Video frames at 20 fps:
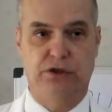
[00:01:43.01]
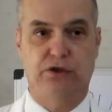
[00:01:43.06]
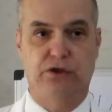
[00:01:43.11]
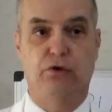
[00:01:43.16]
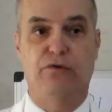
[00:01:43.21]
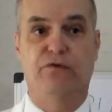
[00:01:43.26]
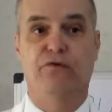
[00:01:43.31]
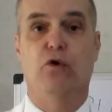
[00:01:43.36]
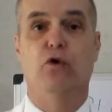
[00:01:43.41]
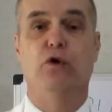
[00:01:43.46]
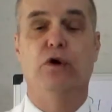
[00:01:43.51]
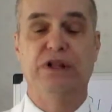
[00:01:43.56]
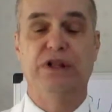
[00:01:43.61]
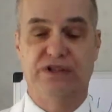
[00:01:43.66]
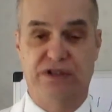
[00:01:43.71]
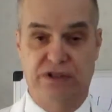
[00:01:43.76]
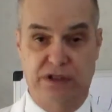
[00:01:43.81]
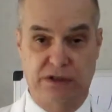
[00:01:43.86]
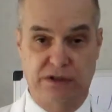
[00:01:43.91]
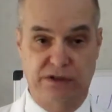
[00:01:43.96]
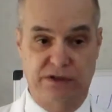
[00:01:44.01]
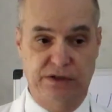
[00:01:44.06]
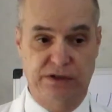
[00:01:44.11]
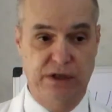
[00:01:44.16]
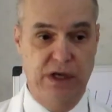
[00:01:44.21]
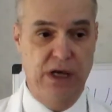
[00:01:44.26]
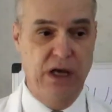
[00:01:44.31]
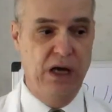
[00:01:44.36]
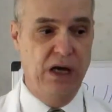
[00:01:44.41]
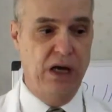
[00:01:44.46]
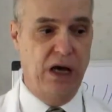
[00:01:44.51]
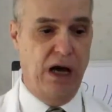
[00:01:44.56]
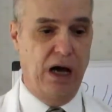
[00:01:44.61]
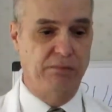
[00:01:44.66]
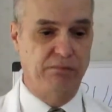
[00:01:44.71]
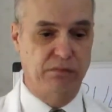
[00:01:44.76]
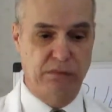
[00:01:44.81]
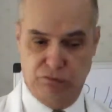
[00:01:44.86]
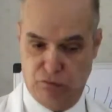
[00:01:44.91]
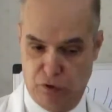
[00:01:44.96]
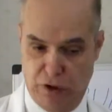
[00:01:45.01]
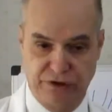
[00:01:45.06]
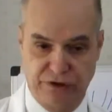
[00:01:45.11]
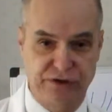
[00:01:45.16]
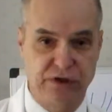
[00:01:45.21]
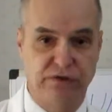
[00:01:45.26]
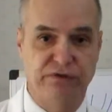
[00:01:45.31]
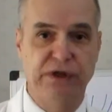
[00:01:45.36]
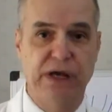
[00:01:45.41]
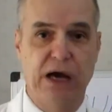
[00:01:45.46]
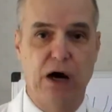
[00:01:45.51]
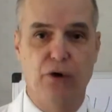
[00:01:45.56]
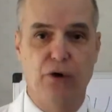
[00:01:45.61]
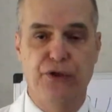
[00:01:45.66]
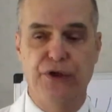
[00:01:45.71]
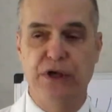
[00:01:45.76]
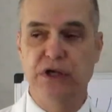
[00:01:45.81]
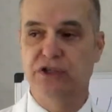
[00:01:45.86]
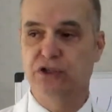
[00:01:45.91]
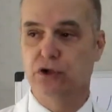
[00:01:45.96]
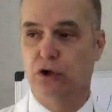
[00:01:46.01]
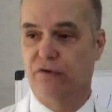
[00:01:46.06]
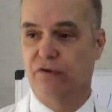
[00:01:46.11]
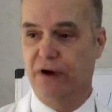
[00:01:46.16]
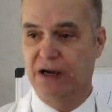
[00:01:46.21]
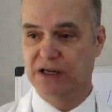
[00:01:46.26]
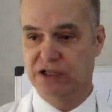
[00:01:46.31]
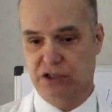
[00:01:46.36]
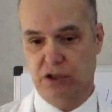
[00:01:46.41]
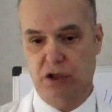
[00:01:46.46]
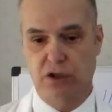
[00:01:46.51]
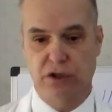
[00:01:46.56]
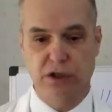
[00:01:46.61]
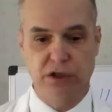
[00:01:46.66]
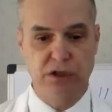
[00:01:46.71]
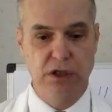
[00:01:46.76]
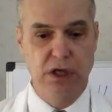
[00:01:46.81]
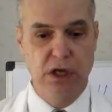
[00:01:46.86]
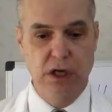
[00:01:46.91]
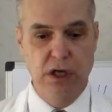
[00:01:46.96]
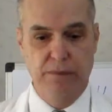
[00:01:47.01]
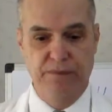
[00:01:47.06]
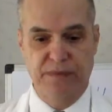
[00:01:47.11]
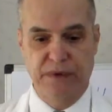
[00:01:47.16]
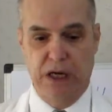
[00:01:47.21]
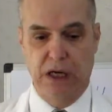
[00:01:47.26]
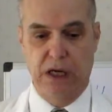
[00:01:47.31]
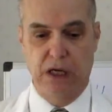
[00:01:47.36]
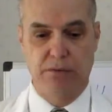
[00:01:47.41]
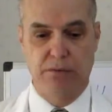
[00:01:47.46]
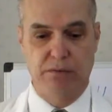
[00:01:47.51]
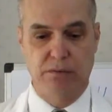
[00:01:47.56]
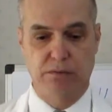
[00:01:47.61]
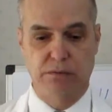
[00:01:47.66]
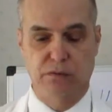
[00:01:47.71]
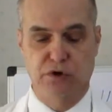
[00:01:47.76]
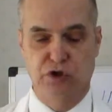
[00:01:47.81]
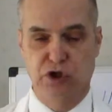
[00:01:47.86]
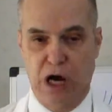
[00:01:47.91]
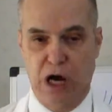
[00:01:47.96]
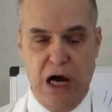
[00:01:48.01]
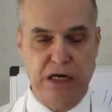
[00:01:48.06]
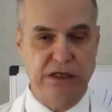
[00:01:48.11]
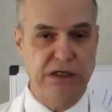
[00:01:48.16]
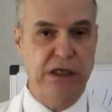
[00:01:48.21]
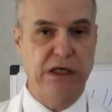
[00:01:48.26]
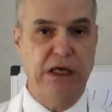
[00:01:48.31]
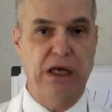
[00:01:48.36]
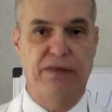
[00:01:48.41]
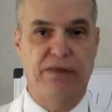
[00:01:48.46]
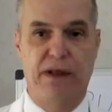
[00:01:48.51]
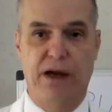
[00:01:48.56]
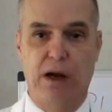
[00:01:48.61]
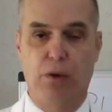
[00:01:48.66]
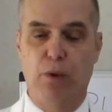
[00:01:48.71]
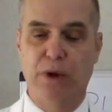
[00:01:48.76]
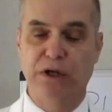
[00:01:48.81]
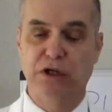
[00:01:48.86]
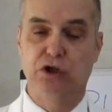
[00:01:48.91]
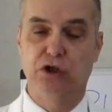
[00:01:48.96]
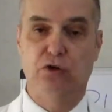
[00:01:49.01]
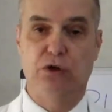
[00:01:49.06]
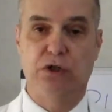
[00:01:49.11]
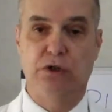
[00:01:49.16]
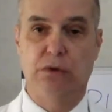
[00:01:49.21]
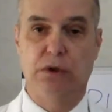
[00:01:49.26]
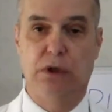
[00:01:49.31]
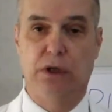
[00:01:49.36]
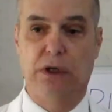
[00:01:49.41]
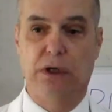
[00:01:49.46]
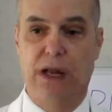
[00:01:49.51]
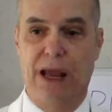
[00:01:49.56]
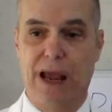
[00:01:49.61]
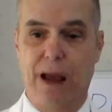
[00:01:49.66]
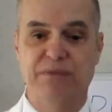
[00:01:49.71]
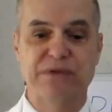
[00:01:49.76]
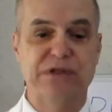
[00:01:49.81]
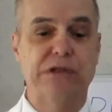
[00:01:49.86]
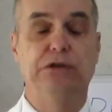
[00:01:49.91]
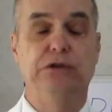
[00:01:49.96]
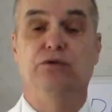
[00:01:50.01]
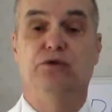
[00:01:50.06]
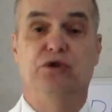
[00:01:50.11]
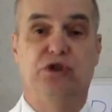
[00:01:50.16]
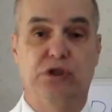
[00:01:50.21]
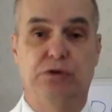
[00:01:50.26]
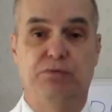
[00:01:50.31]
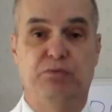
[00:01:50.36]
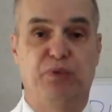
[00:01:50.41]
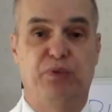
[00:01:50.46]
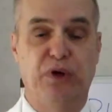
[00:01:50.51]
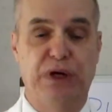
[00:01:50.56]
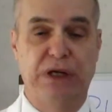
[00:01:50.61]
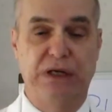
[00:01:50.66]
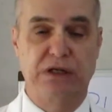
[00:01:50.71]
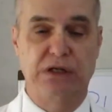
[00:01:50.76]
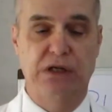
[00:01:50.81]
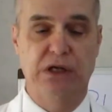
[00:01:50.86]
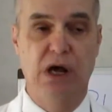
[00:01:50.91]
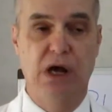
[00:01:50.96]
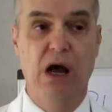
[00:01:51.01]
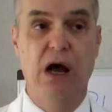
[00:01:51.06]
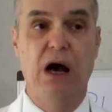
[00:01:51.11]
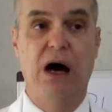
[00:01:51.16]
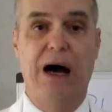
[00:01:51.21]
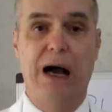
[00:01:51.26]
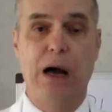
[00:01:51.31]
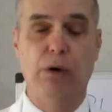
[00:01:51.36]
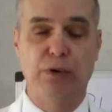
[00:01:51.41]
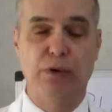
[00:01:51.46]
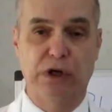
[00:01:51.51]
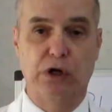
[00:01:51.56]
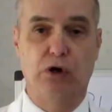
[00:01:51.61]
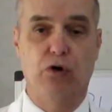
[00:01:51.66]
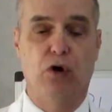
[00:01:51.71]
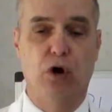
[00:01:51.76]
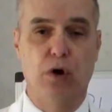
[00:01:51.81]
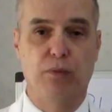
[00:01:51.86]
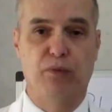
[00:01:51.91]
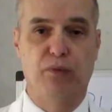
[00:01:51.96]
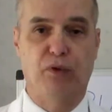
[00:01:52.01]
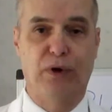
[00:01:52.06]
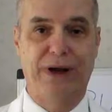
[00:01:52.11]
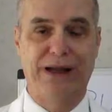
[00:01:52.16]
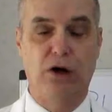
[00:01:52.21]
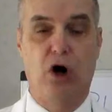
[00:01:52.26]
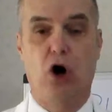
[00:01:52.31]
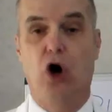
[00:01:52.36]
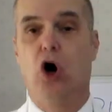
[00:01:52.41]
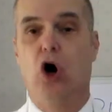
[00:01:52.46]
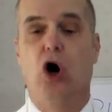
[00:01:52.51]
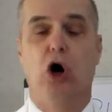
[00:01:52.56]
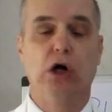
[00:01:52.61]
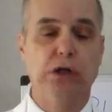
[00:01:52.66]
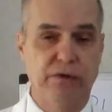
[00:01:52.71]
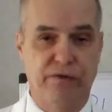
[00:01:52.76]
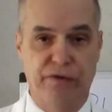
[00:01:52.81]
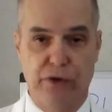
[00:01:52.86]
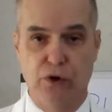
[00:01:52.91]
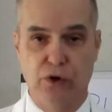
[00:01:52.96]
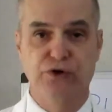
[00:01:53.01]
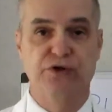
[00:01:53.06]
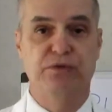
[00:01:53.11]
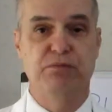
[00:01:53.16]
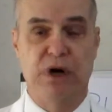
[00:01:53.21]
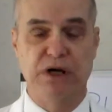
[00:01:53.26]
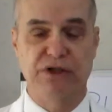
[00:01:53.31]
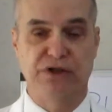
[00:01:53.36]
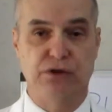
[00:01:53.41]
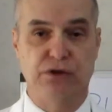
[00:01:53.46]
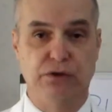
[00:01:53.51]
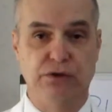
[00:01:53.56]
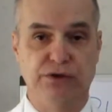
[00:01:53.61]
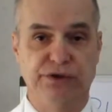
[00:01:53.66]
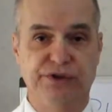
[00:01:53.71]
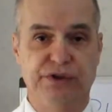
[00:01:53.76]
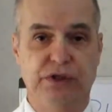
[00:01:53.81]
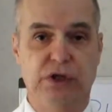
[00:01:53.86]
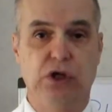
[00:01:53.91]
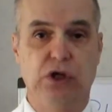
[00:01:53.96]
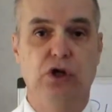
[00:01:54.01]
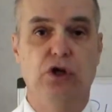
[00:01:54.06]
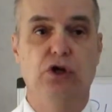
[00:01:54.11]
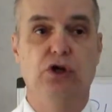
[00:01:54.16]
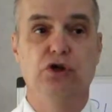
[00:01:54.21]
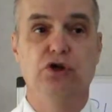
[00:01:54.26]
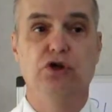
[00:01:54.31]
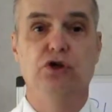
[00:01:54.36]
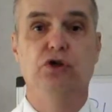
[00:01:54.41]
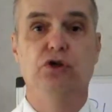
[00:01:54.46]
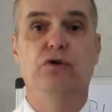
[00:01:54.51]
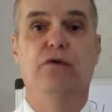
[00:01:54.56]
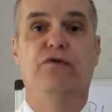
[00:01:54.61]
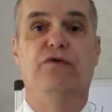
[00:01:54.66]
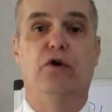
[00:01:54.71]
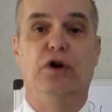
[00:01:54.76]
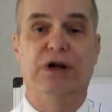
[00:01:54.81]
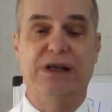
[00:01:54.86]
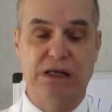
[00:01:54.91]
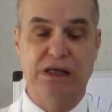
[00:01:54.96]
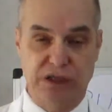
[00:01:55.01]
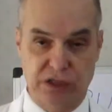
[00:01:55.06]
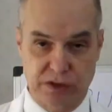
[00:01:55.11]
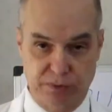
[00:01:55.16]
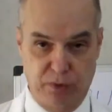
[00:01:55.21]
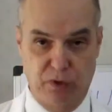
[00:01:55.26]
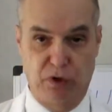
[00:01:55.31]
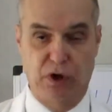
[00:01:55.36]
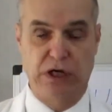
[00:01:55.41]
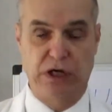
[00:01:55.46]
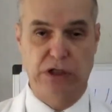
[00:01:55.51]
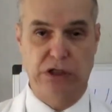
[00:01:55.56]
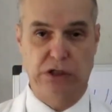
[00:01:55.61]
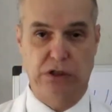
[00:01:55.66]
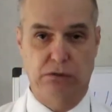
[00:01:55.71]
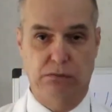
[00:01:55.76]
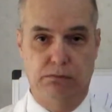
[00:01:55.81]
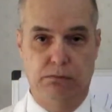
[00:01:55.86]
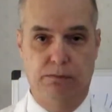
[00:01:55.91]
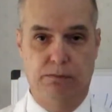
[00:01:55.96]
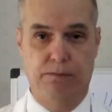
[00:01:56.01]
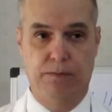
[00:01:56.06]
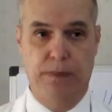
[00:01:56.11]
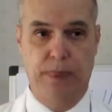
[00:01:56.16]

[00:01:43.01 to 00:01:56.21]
So for instance, I'm relatively healthy, so if I started jogging and then I went into an absolute sprint, I would incorporate all of those muscles for inspiration.